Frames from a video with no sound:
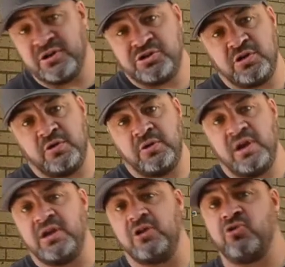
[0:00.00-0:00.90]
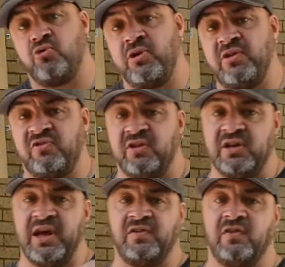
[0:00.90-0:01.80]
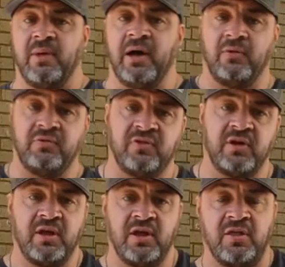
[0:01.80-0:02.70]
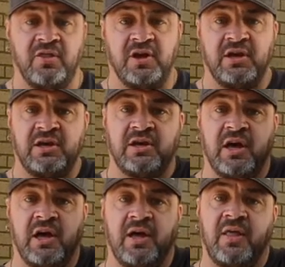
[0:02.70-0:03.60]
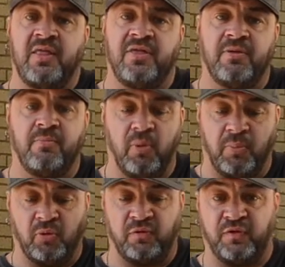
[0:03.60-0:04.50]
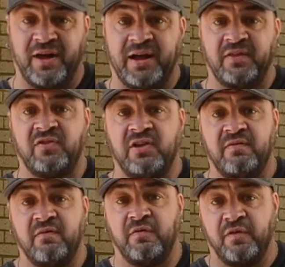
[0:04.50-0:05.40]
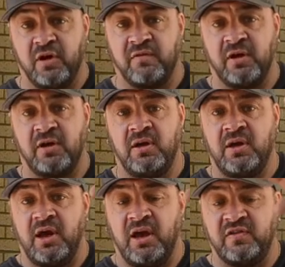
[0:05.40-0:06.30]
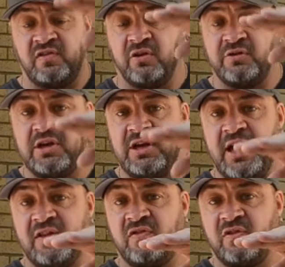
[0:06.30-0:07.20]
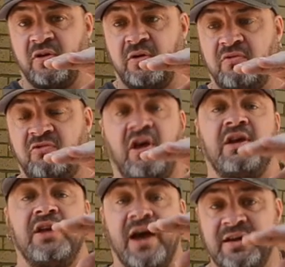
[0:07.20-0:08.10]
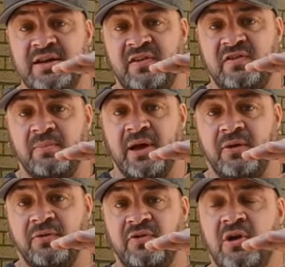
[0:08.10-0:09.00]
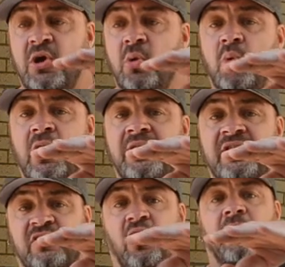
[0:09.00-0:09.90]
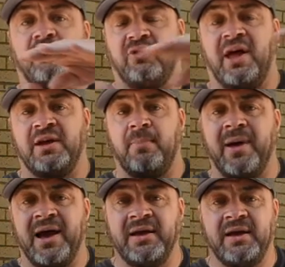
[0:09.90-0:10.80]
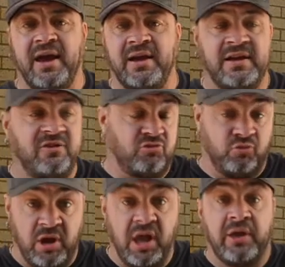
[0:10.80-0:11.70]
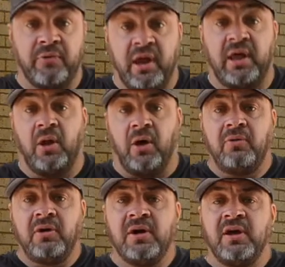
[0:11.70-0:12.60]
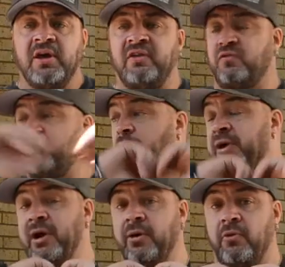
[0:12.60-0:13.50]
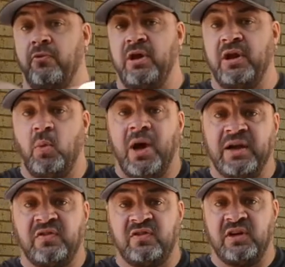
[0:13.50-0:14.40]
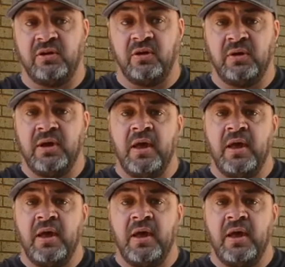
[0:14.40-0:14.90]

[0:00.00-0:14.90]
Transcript: as you increase in decibels, the bubble flattens even further until you get to, say, 9 decibels, where it's almost like a pancake. It's really, really long, it's throwing out a really wide signal,